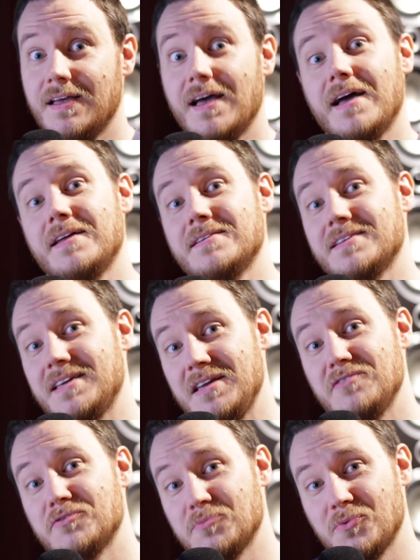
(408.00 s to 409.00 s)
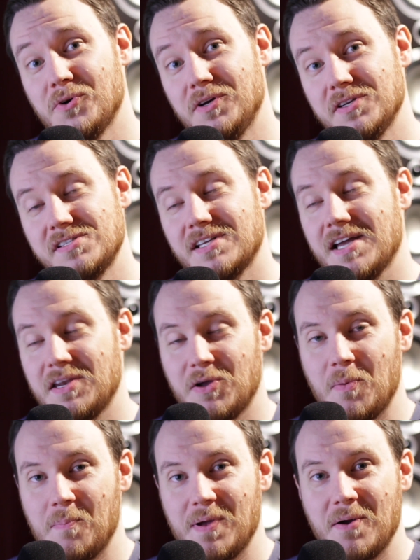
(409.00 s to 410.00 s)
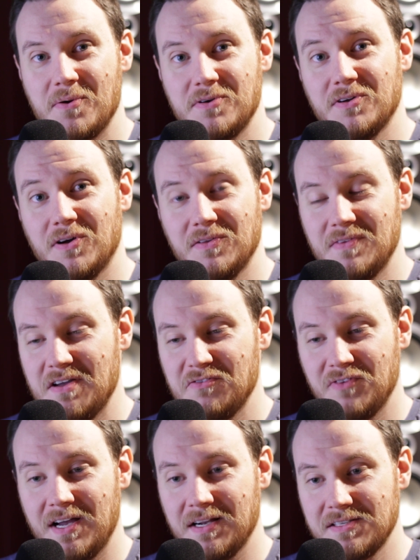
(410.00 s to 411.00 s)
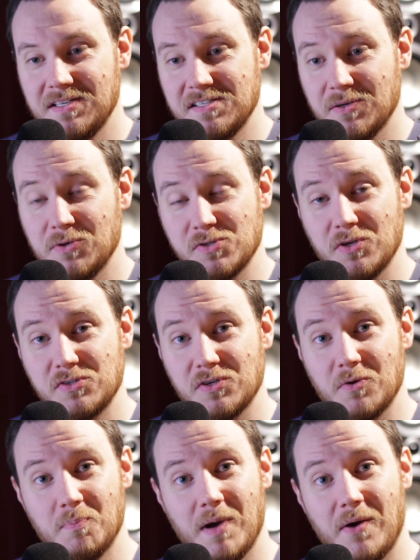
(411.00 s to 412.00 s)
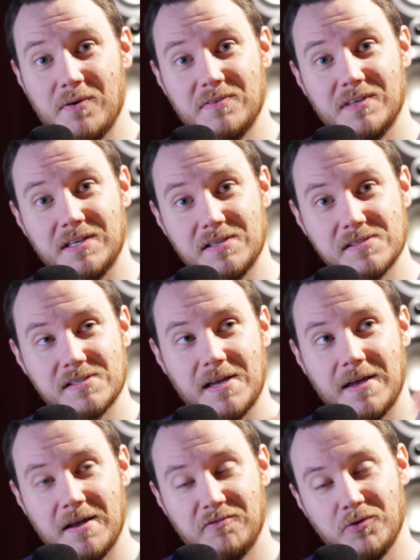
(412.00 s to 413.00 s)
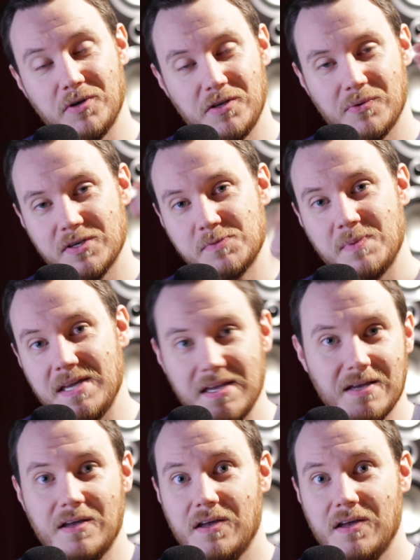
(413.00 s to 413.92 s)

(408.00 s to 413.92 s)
And even worse, to kind of compound on that fact, is I was also powering things through a USB